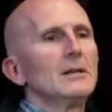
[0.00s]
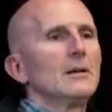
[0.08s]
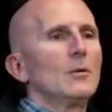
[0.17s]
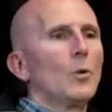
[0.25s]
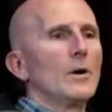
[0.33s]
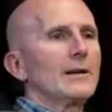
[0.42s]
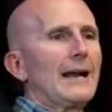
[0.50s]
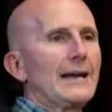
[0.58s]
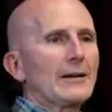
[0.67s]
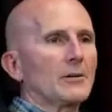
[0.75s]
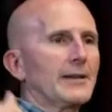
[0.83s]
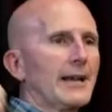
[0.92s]
One
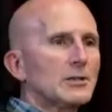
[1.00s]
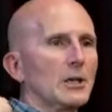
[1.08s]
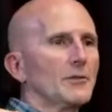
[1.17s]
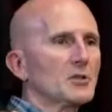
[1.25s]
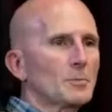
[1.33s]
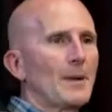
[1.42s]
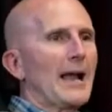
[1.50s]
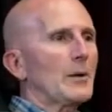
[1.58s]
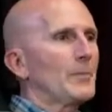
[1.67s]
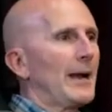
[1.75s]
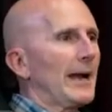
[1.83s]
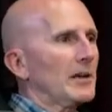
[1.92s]
hiker takes off his
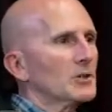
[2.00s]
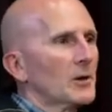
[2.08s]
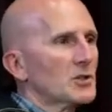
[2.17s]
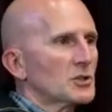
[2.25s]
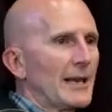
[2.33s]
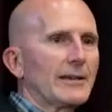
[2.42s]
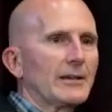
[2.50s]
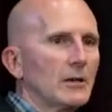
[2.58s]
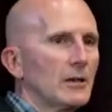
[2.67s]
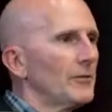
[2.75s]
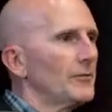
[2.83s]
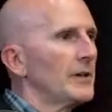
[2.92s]
backpack, starts taking
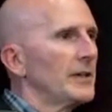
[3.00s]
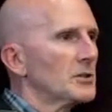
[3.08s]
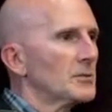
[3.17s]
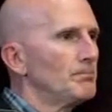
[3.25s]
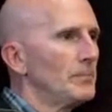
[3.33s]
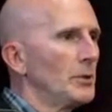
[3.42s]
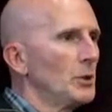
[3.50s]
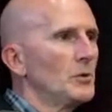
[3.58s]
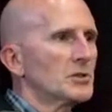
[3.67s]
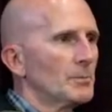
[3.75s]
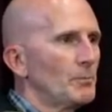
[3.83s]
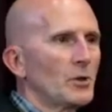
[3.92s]
off his boots
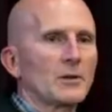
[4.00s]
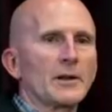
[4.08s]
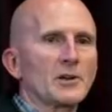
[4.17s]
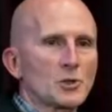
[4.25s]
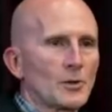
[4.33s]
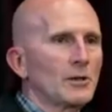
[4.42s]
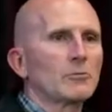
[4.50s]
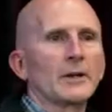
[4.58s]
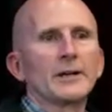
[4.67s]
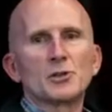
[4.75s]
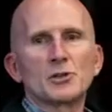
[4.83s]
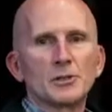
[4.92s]
and putting on his trail running
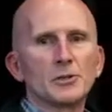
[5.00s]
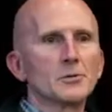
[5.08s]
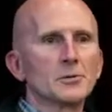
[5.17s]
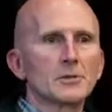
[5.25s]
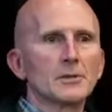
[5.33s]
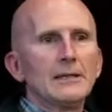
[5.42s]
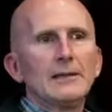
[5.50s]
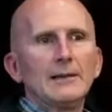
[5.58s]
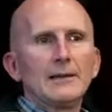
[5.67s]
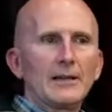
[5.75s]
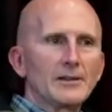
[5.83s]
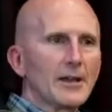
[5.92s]
shoes
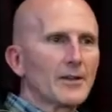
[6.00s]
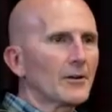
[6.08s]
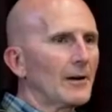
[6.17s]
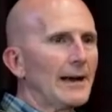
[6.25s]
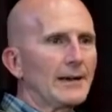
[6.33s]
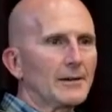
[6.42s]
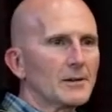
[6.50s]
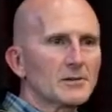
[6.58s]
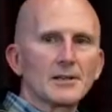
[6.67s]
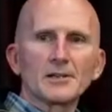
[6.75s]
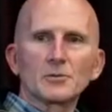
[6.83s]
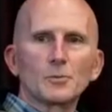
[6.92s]
and the other hiker
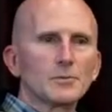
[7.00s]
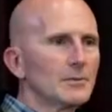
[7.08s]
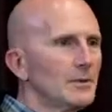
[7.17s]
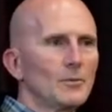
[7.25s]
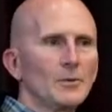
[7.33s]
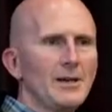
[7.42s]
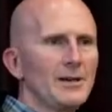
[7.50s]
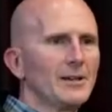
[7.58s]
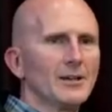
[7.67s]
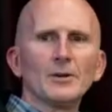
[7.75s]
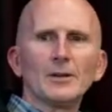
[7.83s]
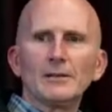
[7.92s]
says, What are you
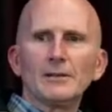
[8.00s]
doing?